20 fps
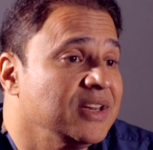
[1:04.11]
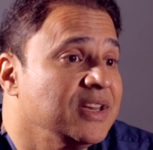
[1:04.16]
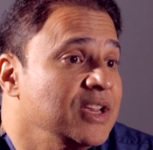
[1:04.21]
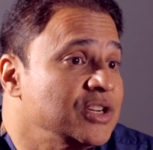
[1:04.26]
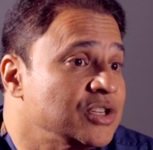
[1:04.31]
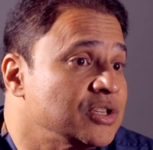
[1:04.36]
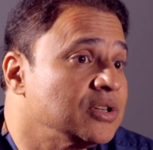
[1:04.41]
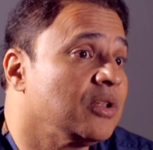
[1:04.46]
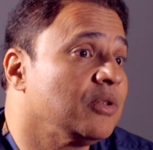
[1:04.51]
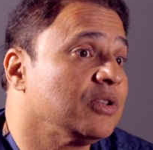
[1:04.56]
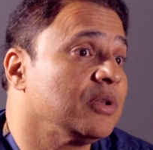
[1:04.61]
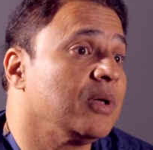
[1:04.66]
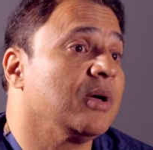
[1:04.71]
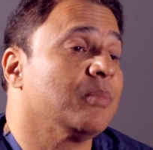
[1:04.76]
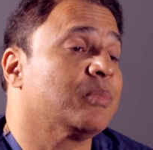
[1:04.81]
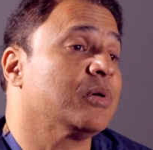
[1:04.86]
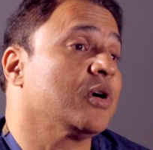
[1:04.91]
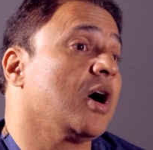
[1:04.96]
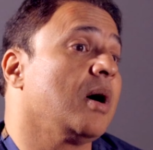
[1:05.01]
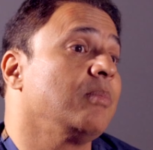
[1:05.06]
additional
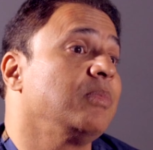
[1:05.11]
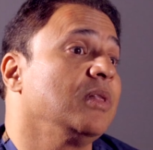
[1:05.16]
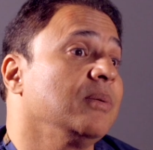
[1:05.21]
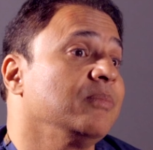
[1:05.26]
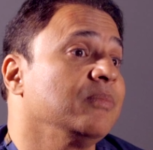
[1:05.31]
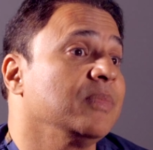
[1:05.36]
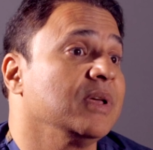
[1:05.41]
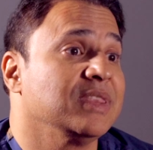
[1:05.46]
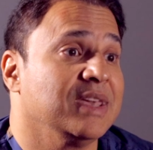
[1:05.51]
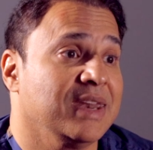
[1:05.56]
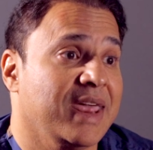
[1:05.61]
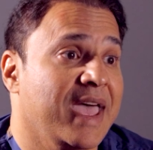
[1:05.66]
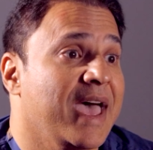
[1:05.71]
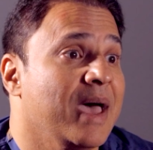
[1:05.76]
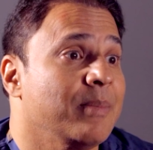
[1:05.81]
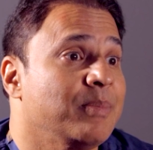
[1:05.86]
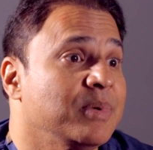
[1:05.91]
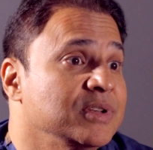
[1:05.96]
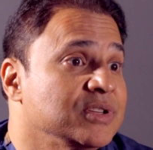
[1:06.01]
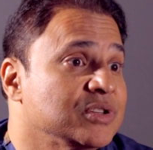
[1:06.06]
problem that
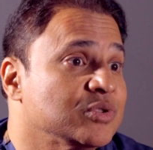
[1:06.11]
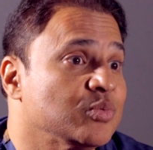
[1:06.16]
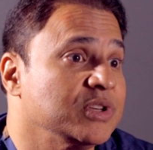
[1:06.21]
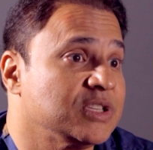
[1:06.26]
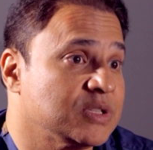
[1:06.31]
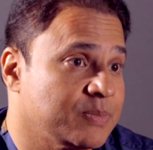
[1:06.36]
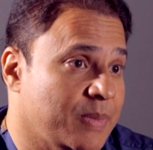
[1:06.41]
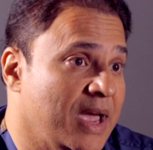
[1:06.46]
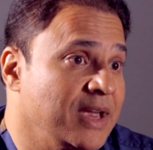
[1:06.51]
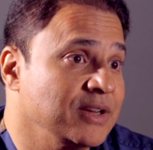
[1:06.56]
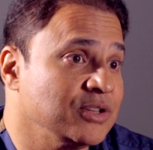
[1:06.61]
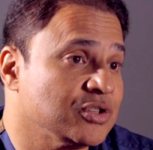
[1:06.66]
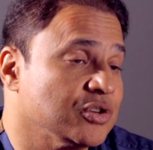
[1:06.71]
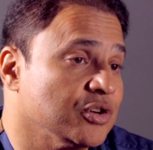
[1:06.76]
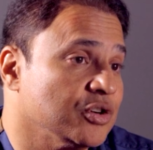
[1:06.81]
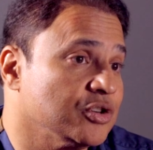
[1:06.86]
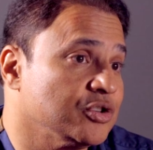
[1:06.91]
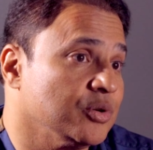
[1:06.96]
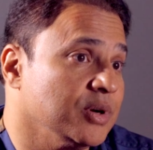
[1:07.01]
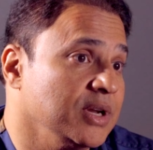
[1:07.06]
happens with spine
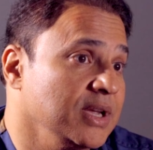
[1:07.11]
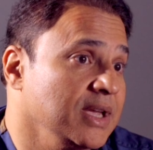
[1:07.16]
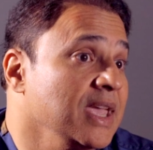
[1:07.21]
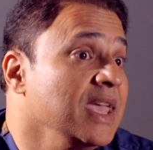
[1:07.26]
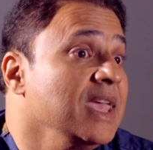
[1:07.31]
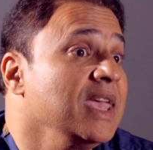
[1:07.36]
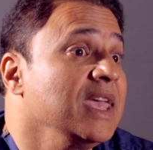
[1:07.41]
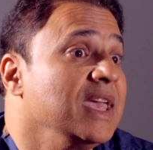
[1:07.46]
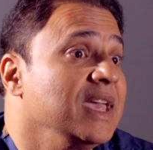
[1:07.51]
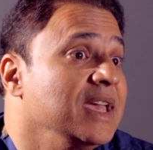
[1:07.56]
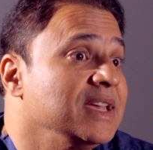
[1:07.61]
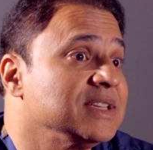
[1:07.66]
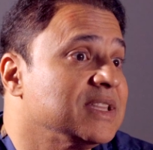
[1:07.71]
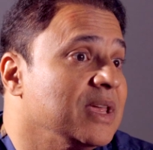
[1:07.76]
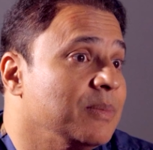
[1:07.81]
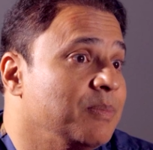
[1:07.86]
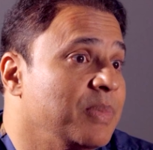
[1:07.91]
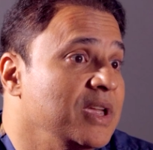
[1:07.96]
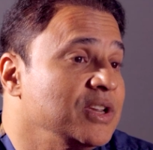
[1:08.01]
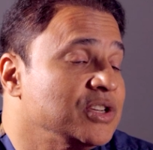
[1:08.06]
surgery is
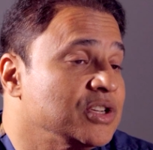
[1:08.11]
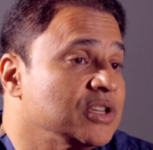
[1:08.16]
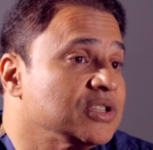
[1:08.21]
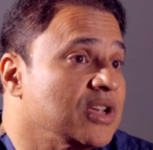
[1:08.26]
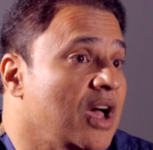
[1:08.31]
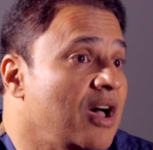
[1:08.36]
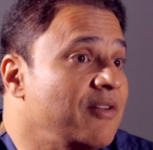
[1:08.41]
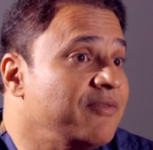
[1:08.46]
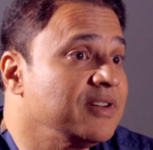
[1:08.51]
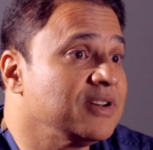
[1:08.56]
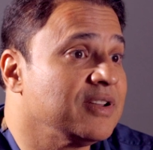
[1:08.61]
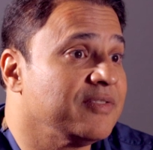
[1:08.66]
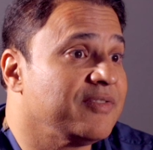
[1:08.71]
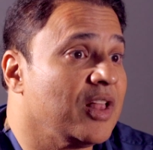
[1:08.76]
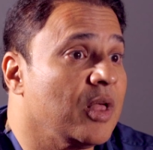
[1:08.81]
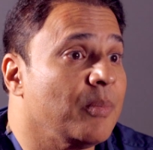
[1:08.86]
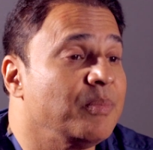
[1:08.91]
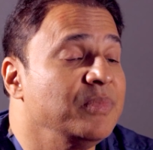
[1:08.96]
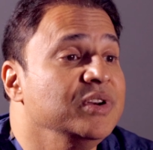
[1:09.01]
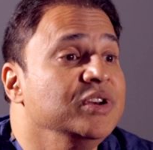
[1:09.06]
that patients often
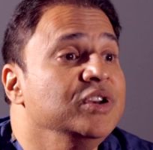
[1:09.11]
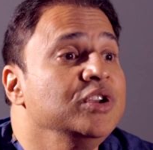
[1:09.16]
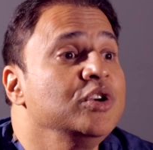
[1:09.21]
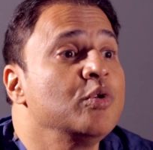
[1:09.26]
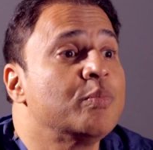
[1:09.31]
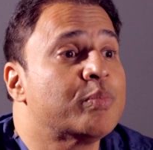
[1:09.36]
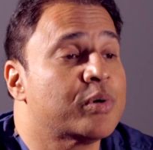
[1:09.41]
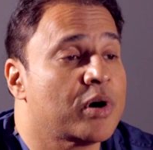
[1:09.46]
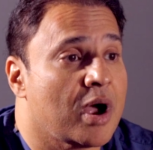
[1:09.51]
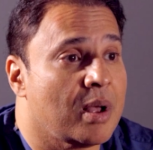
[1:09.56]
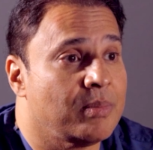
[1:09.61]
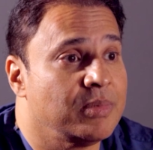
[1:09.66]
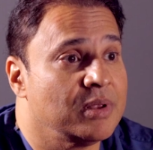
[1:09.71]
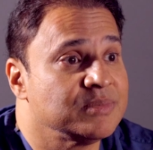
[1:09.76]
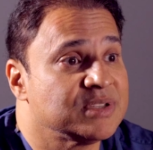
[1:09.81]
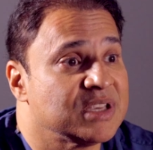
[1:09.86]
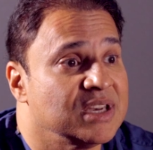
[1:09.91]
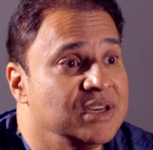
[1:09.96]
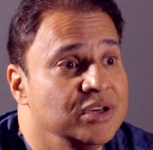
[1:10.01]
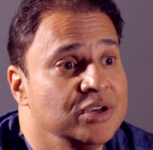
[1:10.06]
develop new
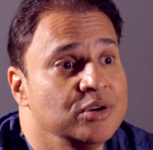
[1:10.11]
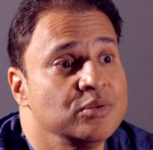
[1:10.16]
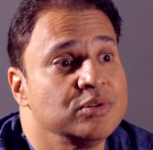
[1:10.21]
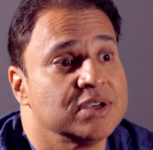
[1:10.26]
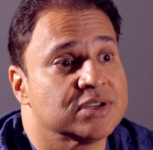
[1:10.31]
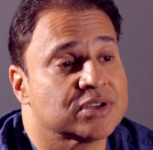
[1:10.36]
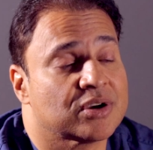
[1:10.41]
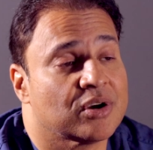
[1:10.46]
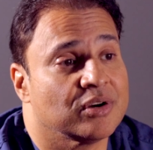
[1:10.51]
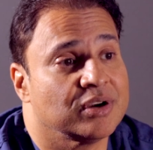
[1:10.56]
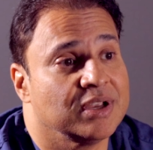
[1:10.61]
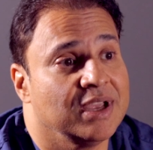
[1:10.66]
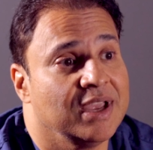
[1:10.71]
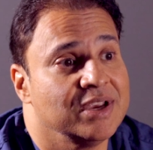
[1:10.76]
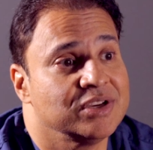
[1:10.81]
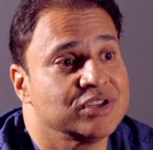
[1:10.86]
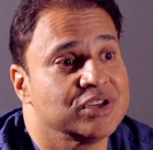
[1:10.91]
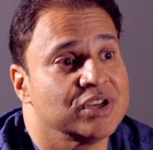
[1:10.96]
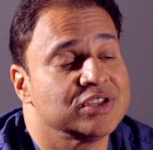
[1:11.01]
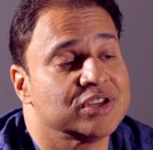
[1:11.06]
problems and new disc
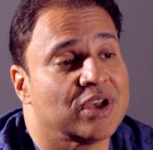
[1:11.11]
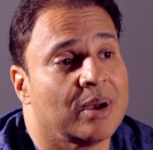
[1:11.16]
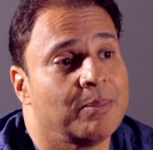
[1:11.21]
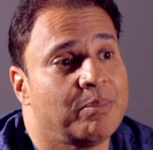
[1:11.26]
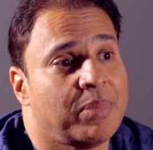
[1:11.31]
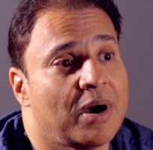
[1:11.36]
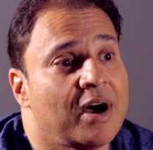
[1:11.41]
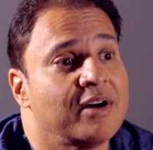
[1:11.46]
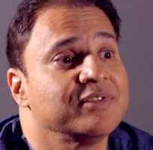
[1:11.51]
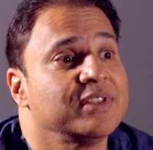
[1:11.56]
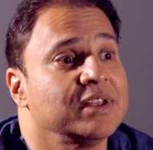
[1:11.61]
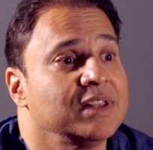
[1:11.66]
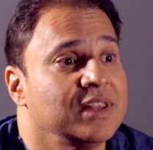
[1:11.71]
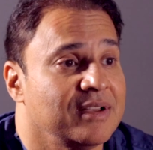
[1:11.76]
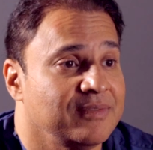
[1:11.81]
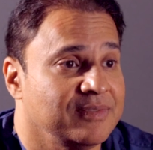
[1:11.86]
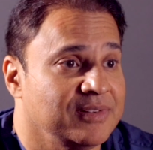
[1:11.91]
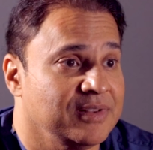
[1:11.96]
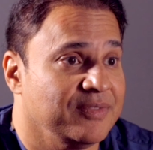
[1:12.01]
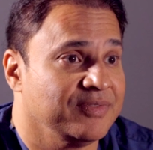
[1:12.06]
herniations above the
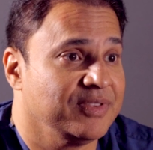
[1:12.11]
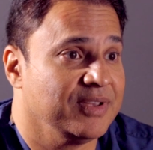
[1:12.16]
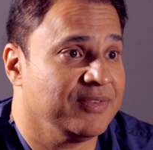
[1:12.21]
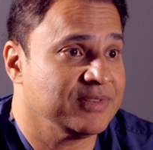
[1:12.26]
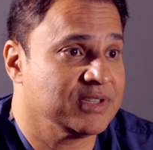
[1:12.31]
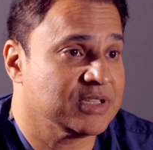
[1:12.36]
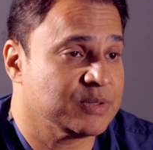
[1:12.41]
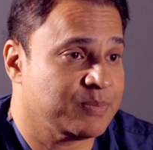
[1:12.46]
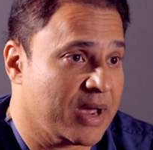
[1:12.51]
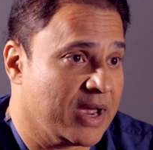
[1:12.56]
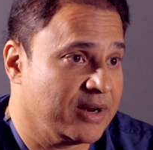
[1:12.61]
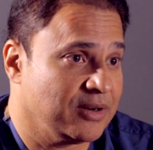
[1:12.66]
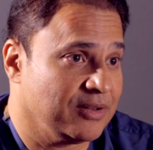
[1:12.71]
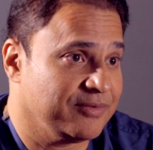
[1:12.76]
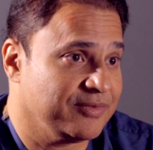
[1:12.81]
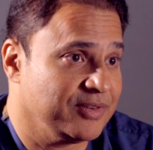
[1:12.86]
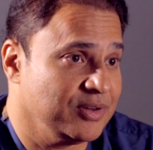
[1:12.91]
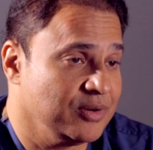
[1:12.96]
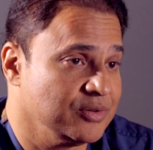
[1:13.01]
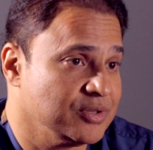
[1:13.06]
level of the spinal
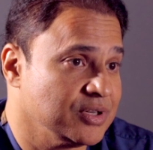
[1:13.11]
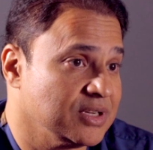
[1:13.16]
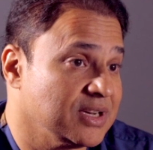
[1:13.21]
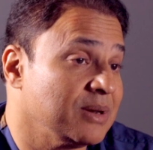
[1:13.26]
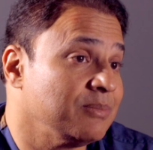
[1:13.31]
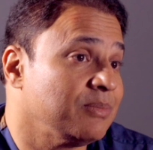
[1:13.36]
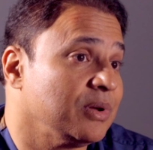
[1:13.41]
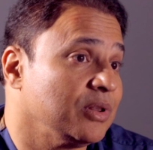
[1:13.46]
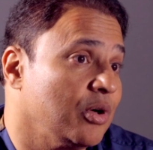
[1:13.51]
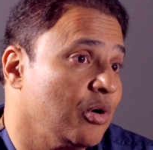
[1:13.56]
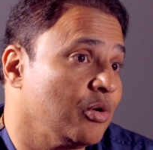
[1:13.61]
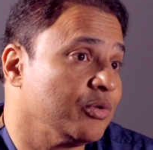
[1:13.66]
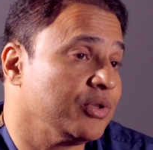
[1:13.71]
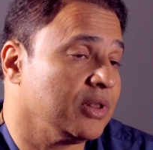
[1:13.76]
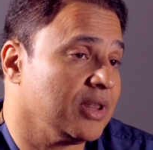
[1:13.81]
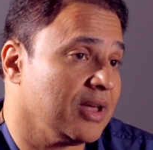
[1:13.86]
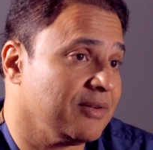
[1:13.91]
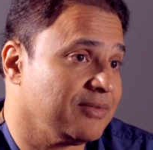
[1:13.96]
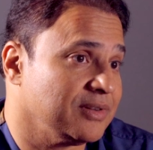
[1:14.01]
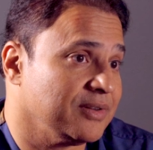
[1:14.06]
fusion and below the
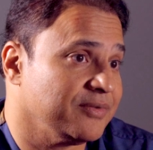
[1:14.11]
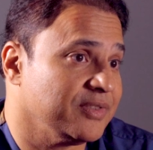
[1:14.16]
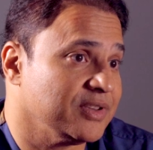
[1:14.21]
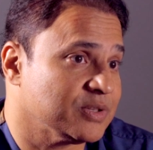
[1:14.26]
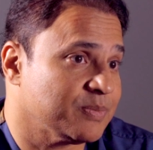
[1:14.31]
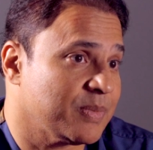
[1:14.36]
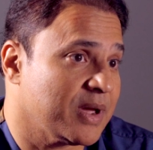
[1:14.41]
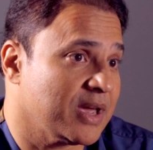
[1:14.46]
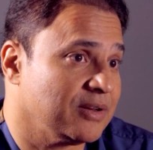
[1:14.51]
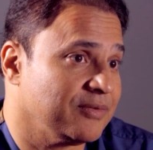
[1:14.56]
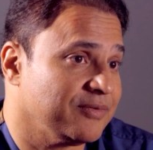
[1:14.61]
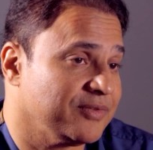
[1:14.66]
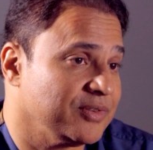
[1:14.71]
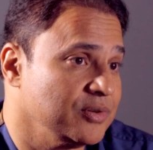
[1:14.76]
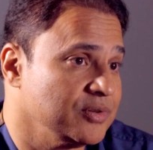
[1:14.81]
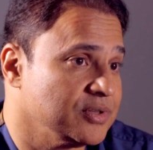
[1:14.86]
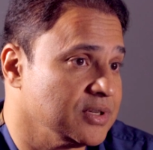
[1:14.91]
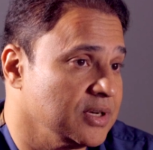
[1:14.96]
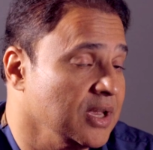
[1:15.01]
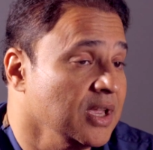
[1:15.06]
level of the spinal
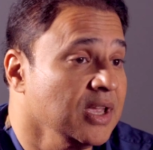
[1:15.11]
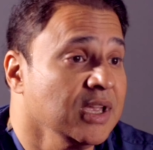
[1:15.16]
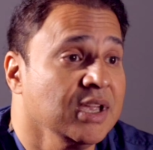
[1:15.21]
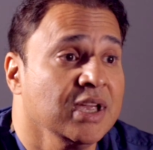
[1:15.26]
fusion.